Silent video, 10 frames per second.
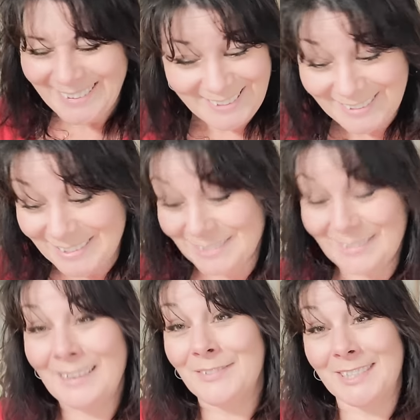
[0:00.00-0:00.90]
And she
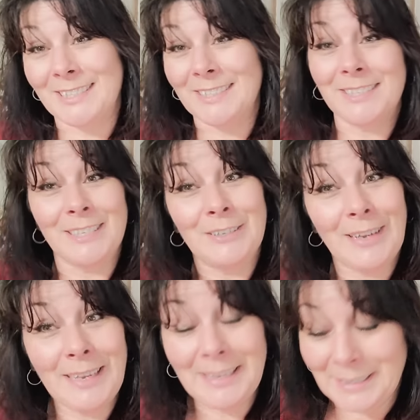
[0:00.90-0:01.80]
loves it. So
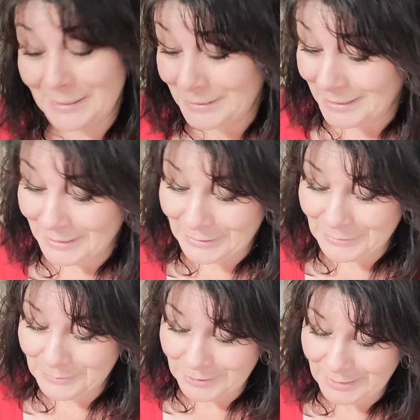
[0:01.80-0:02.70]
hey, you
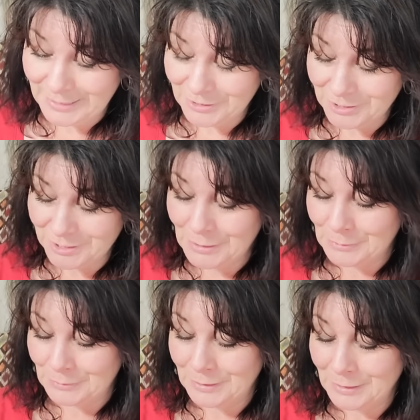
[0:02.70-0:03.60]
know, to each his
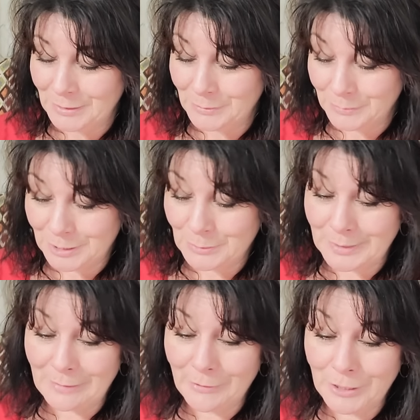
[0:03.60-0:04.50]
own. So
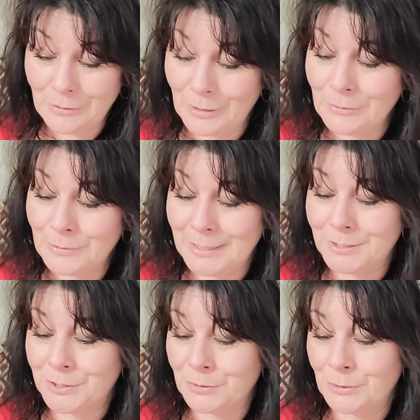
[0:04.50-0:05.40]
whatever your own
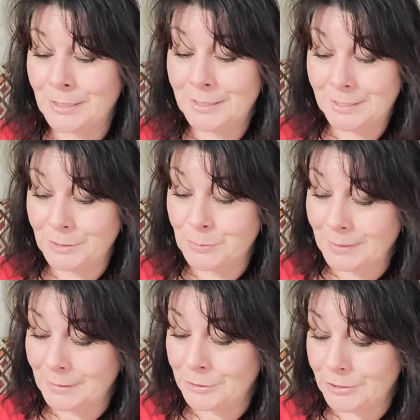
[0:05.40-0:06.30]
is, Taurus, is
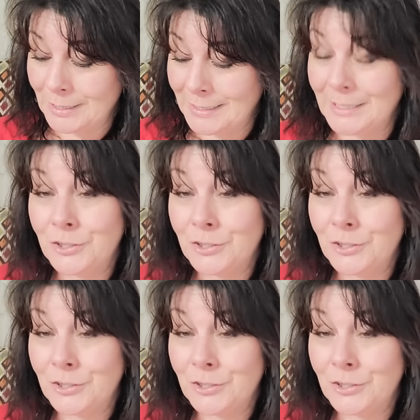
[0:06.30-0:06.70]
what they're trying to get